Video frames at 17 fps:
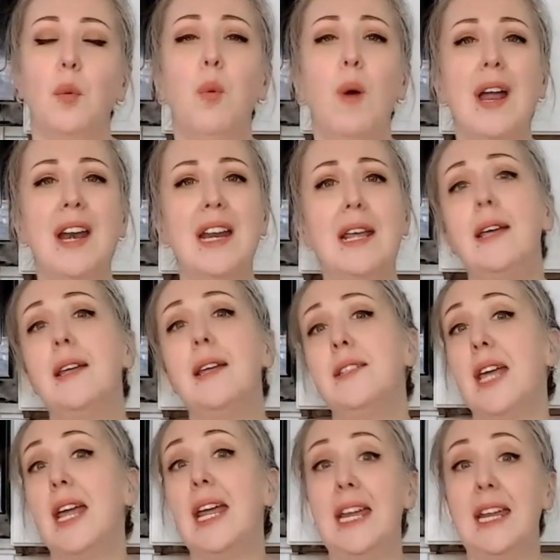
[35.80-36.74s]
What
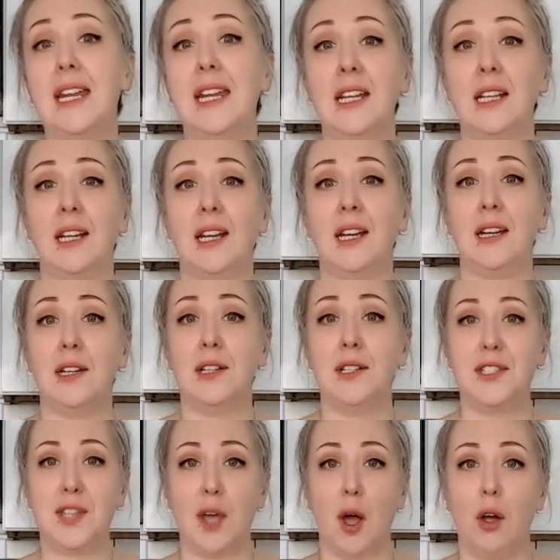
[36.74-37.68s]
is a healing
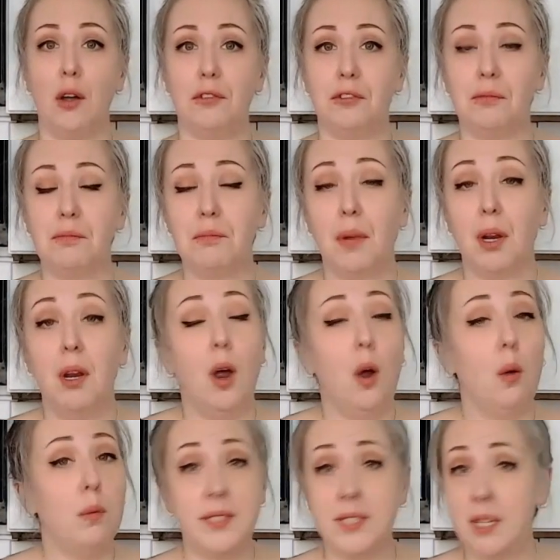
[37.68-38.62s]
salve?
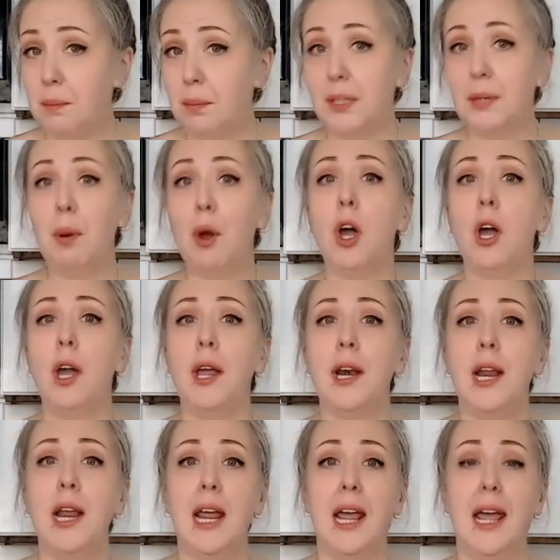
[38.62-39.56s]
So simply put,
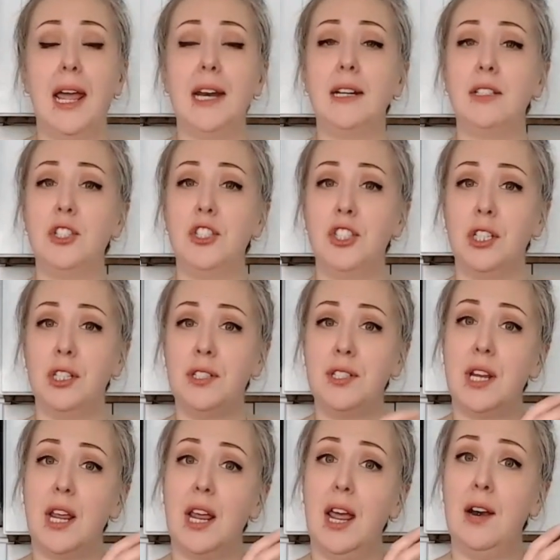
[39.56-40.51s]
it is
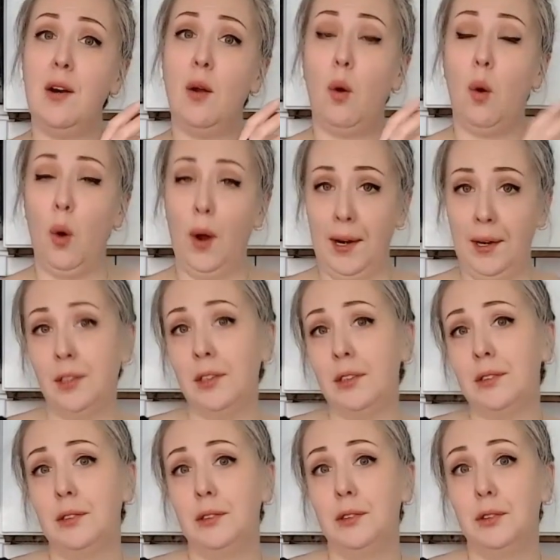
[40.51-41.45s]
just an
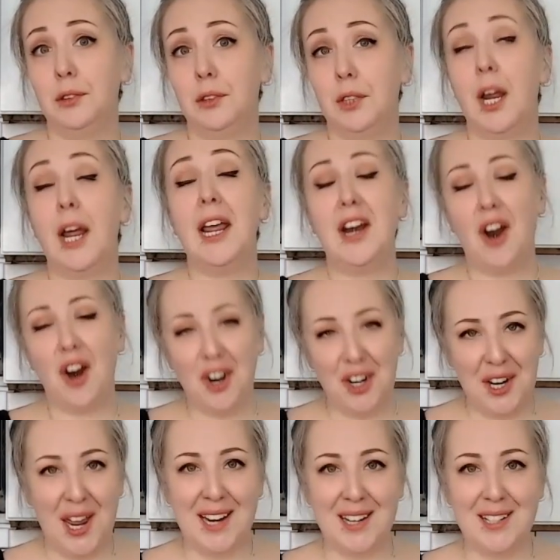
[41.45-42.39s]
oil. In
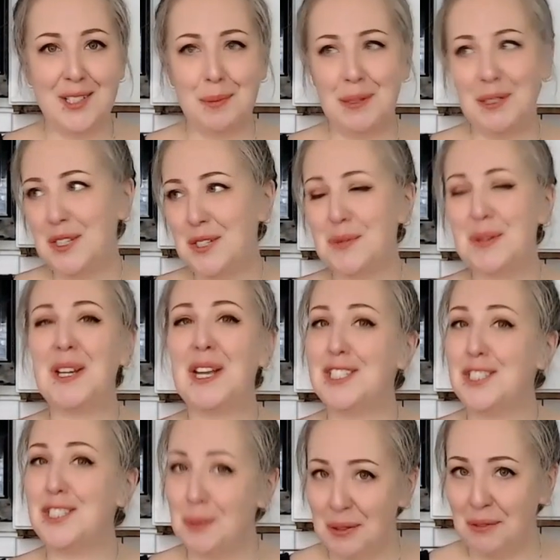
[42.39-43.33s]
our case, because we
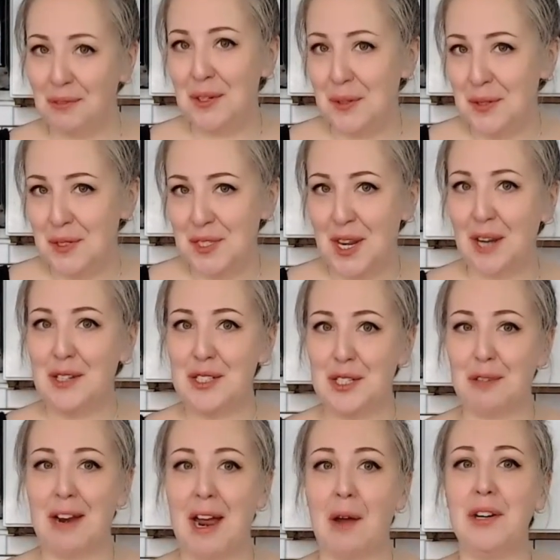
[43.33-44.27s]
like to infuse things
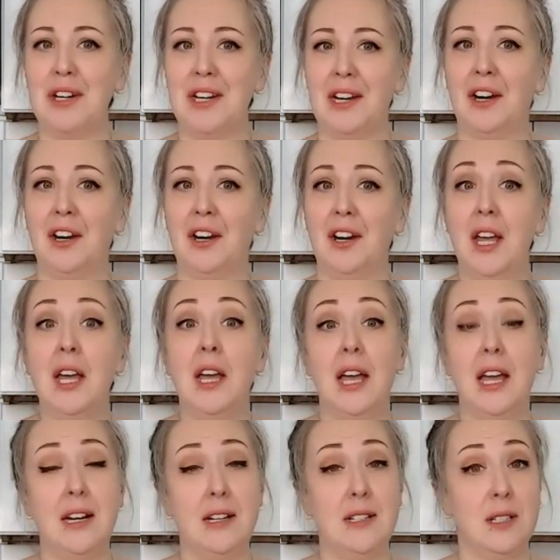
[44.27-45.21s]
around here,
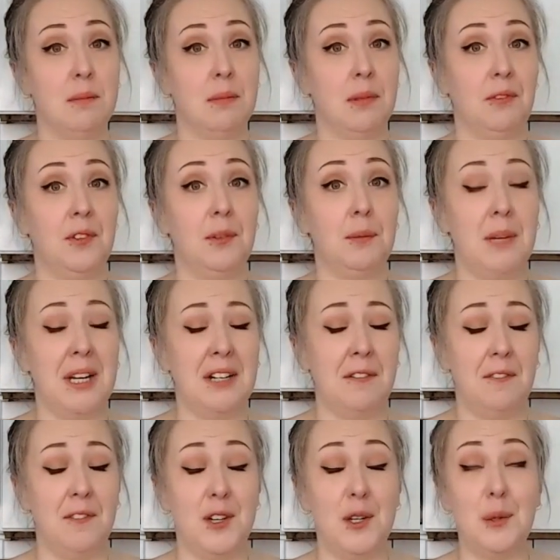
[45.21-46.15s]
it is an
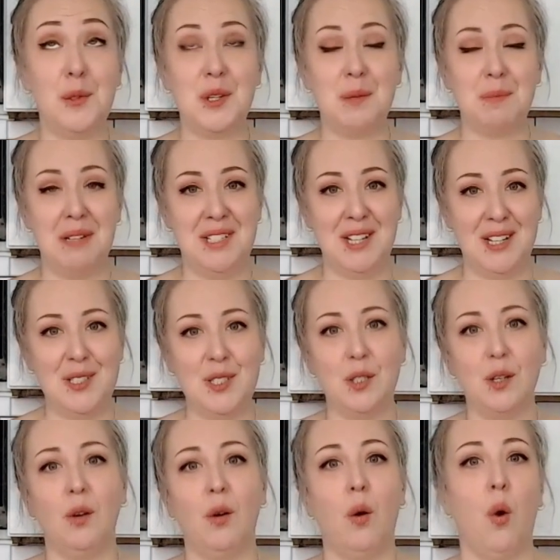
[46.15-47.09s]
infused
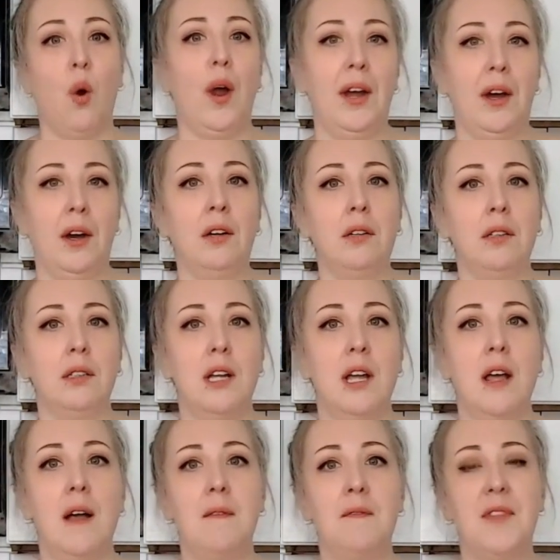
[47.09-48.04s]
medicinal oil
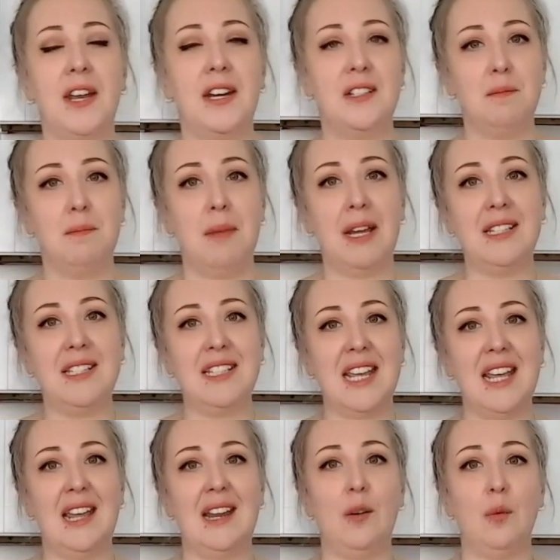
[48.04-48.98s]
that is mixed
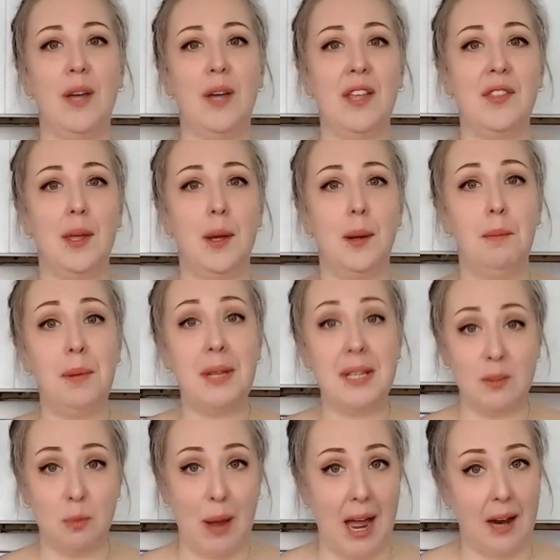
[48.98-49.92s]
in with
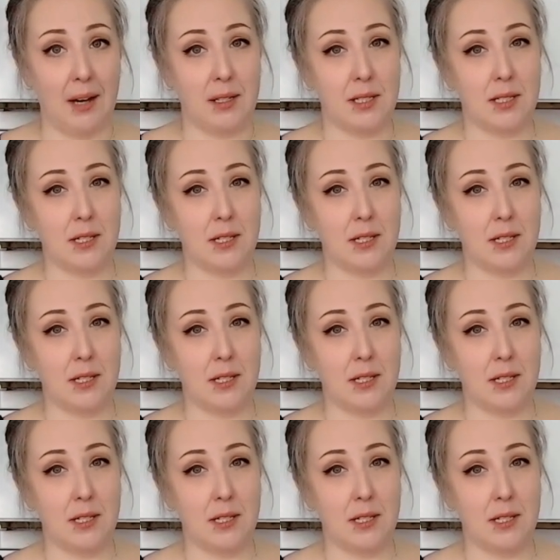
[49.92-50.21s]
beeswax.